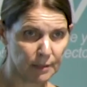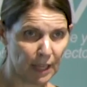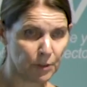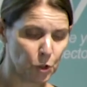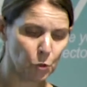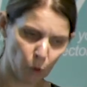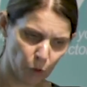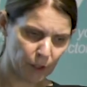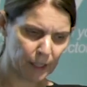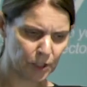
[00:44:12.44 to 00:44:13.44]
and you
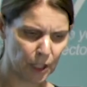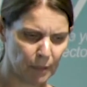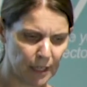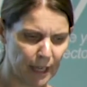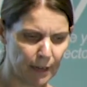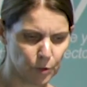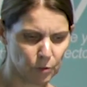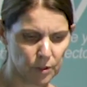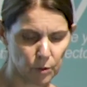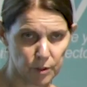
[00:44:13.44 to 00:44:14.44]
want the GP to have your
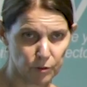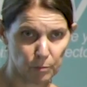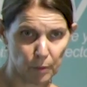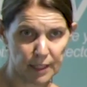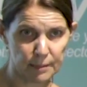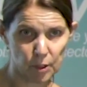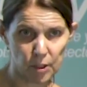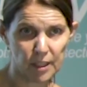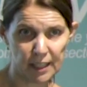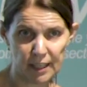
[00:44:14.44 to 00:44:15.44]
resources from MindSpot,
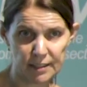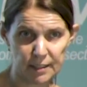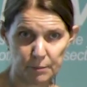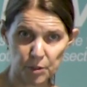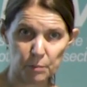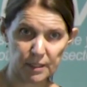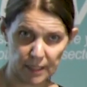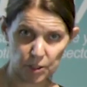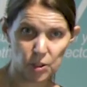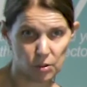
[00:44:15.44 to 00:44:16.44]
you can ask them to be
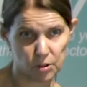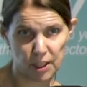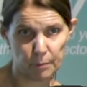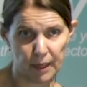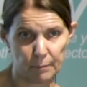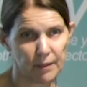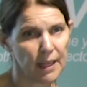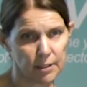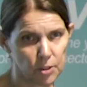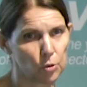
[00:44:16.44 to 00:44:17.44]
sent to your GP, but
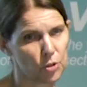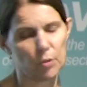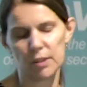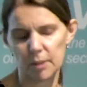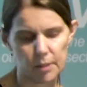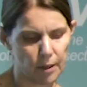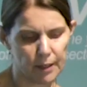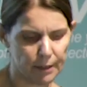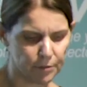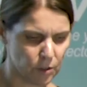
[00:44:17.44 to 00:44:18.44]
that's your choice. You
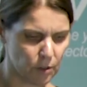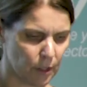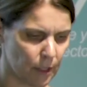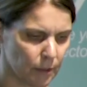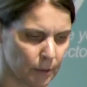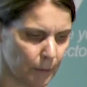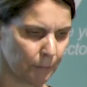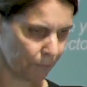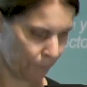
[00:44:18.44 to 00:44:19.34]
don't have to do that as well.